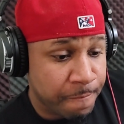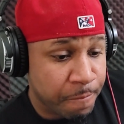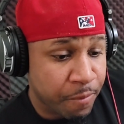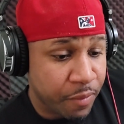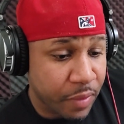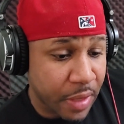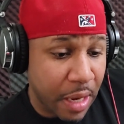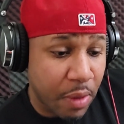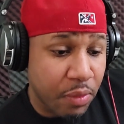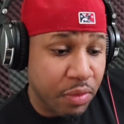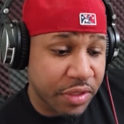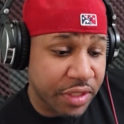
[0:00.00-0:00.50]

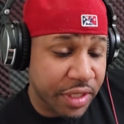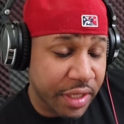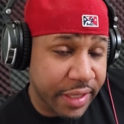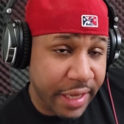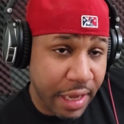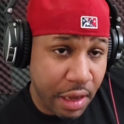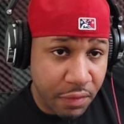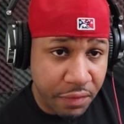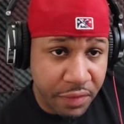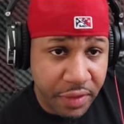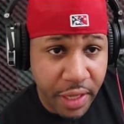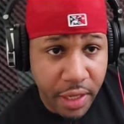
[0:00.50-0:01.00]
I would say
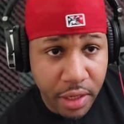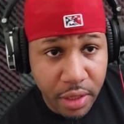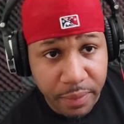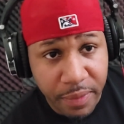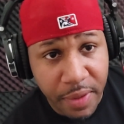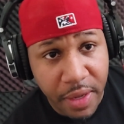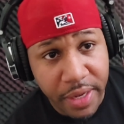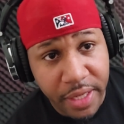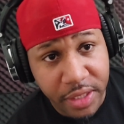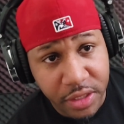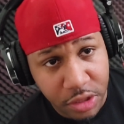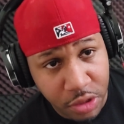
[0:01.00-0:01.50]
Calvin Kattar
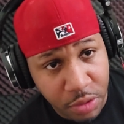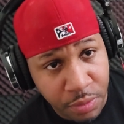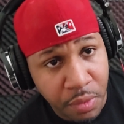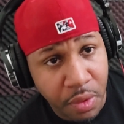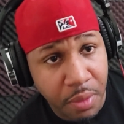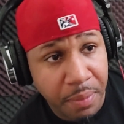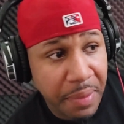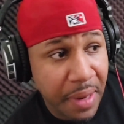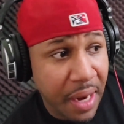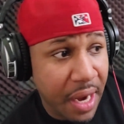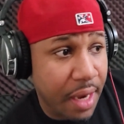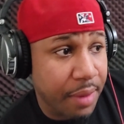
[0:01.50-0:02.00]
probably has a little more
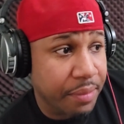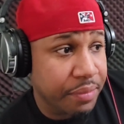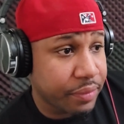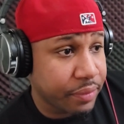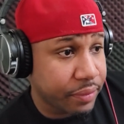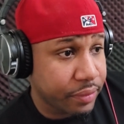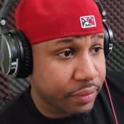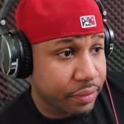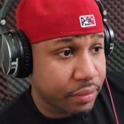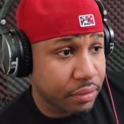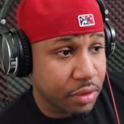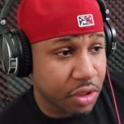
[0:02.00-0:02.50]
pop,
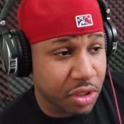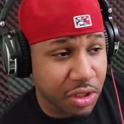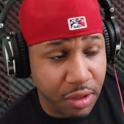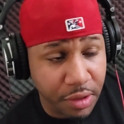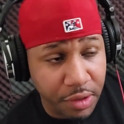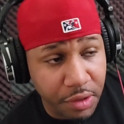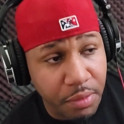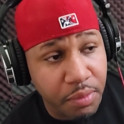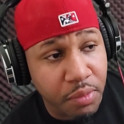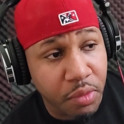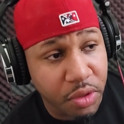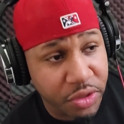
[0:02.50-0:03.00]
just a
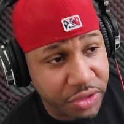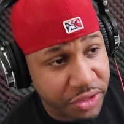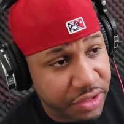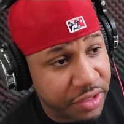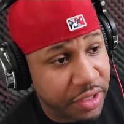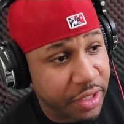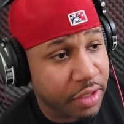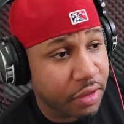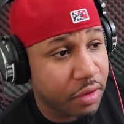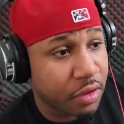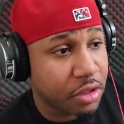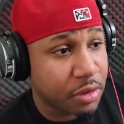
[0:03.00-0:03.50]
little more
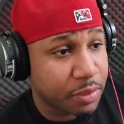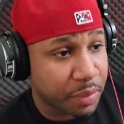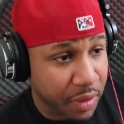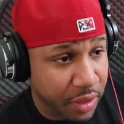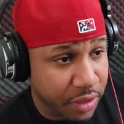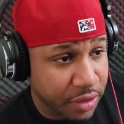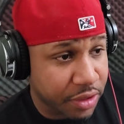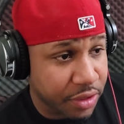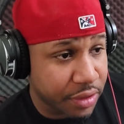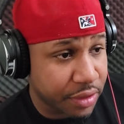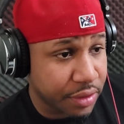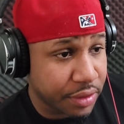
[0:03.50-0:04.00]
sting on his
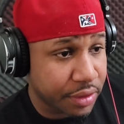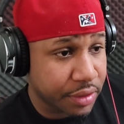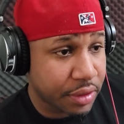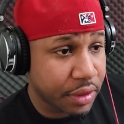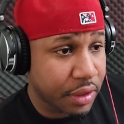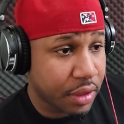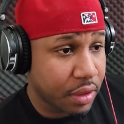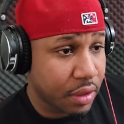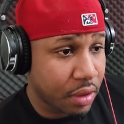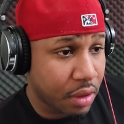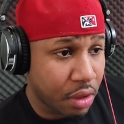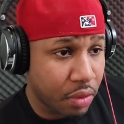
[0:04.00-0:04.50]
punches,
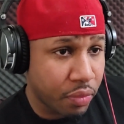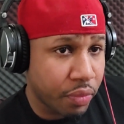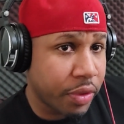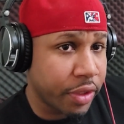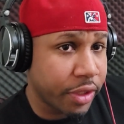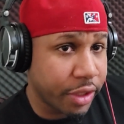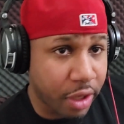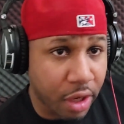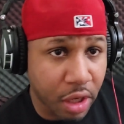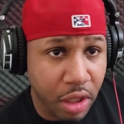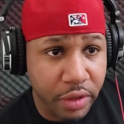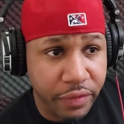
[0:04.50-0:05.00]
or
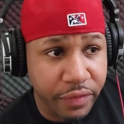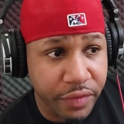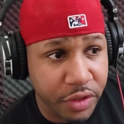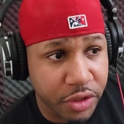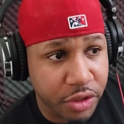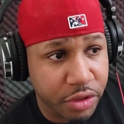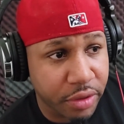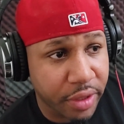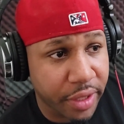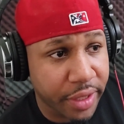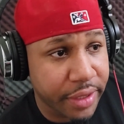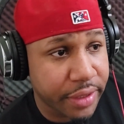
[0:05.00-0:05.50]
really all of his
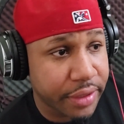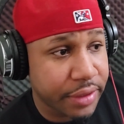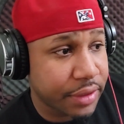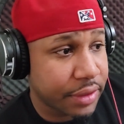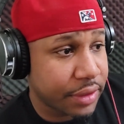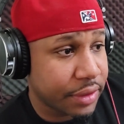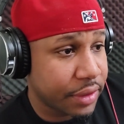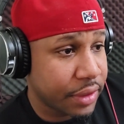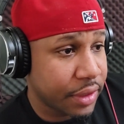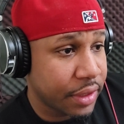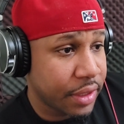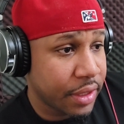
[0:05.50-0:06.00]
strikes.
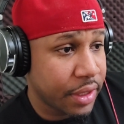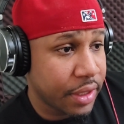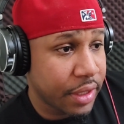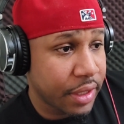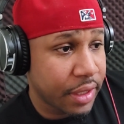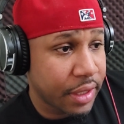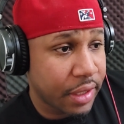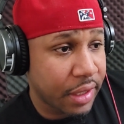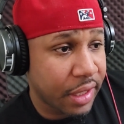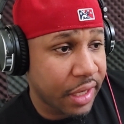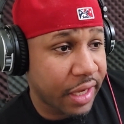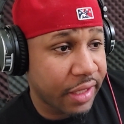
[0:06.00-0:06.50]

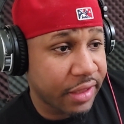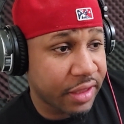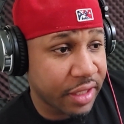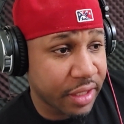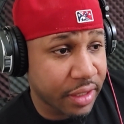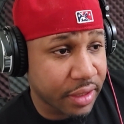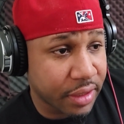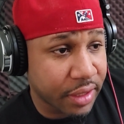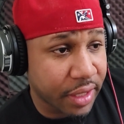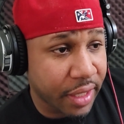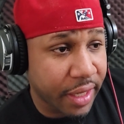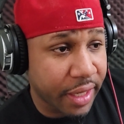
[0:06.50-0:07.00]
I
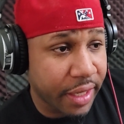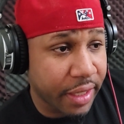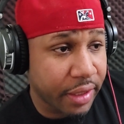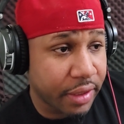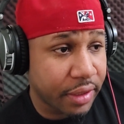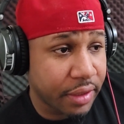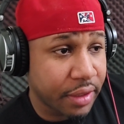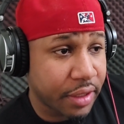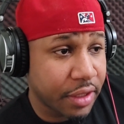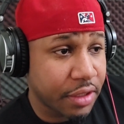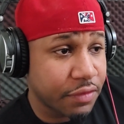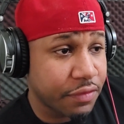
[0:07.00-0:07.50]
think that
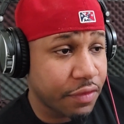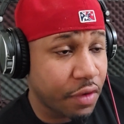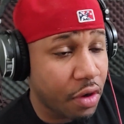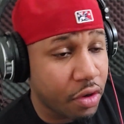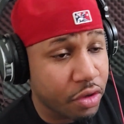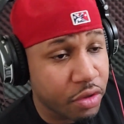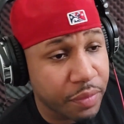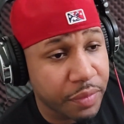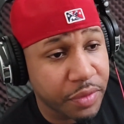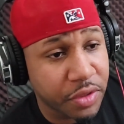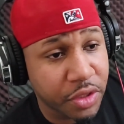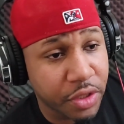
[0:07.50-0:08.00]
his
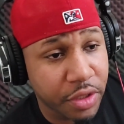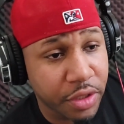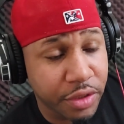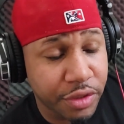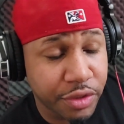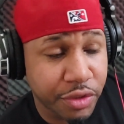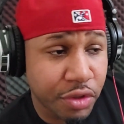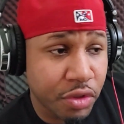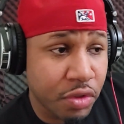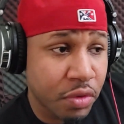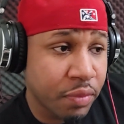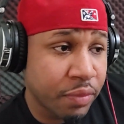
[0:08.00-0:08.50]
volume is good
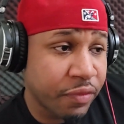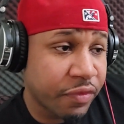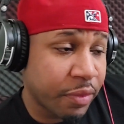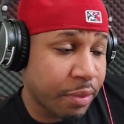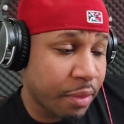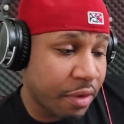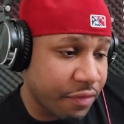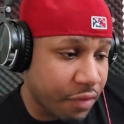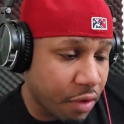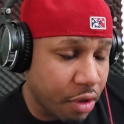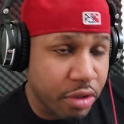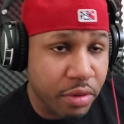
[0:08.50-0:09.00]
too. From
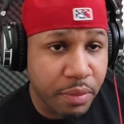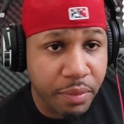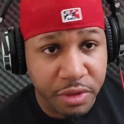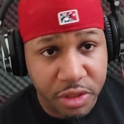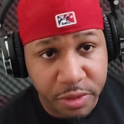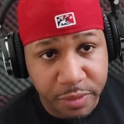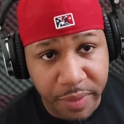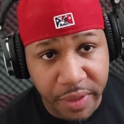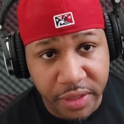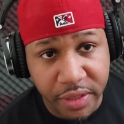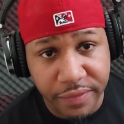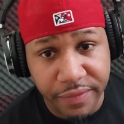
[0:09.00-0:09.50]
a volume
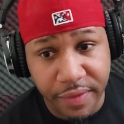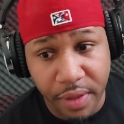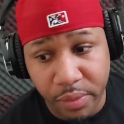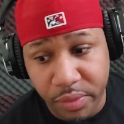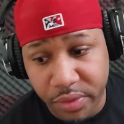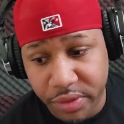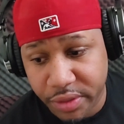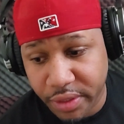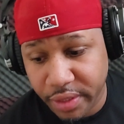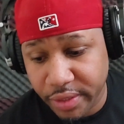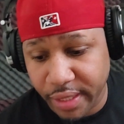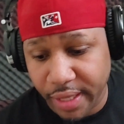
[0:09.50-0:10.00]
perspective, I would
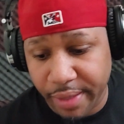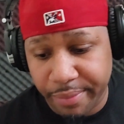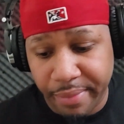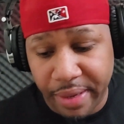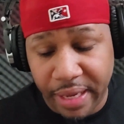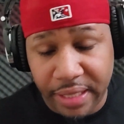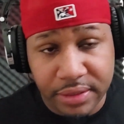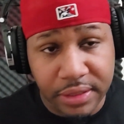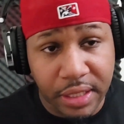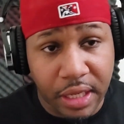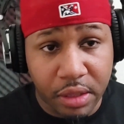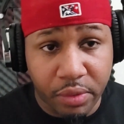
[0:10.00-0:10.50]
say that
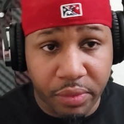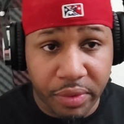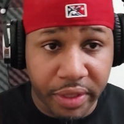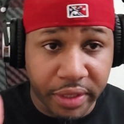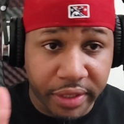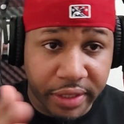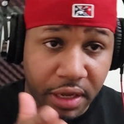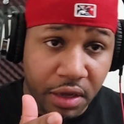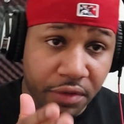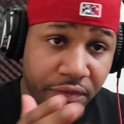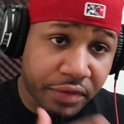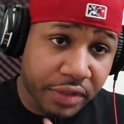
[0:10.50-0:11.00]
Max Holloway and
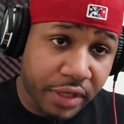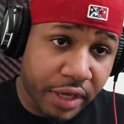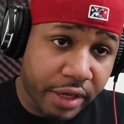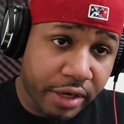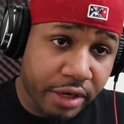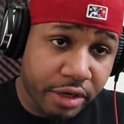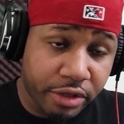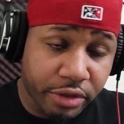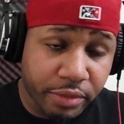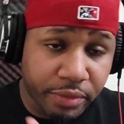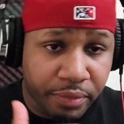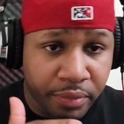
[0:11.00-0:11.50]
Calvin
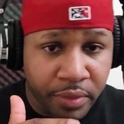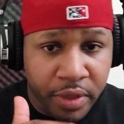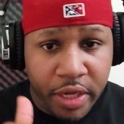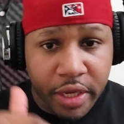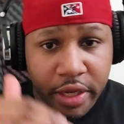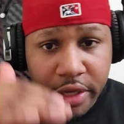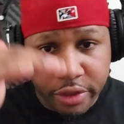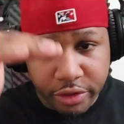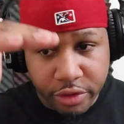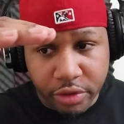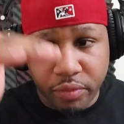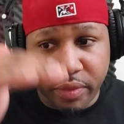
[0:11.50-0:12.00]
Kattar,
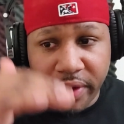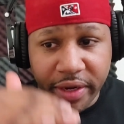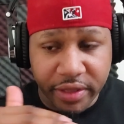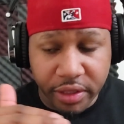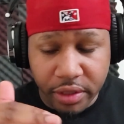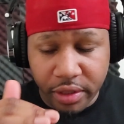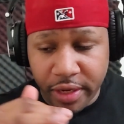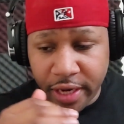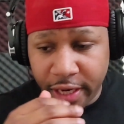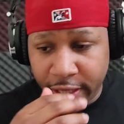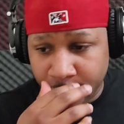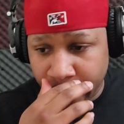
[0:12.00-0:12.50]
they're right
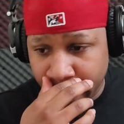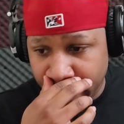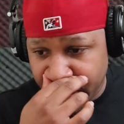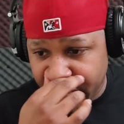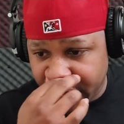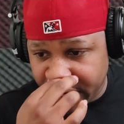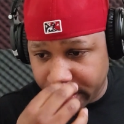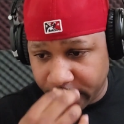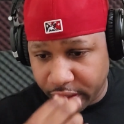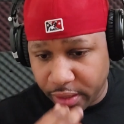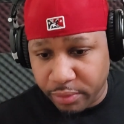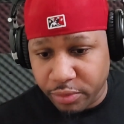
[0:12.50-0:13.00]
there neck and
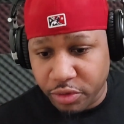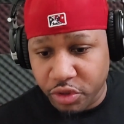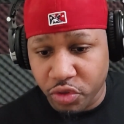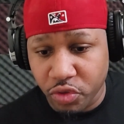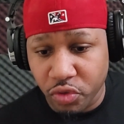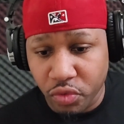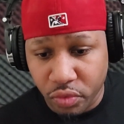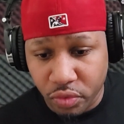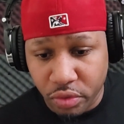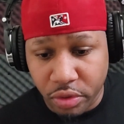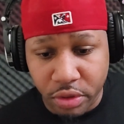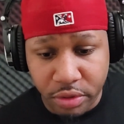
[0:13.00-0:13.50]
neck. They
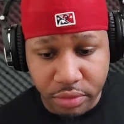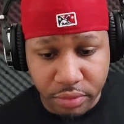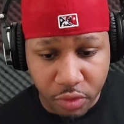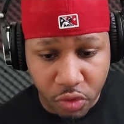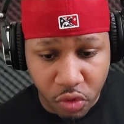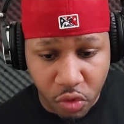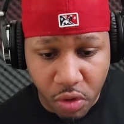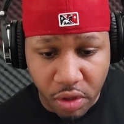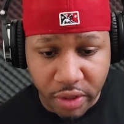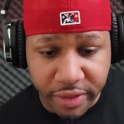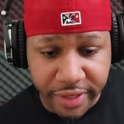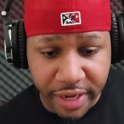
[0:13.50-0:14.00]
do
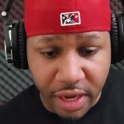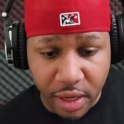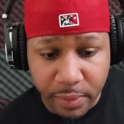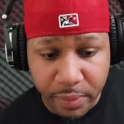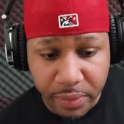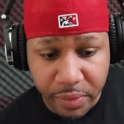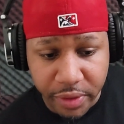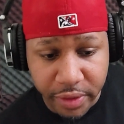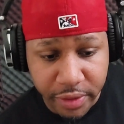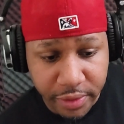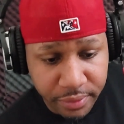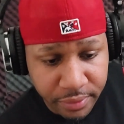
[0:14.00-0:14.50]
quality
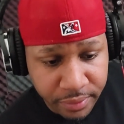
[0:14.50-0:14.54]
output.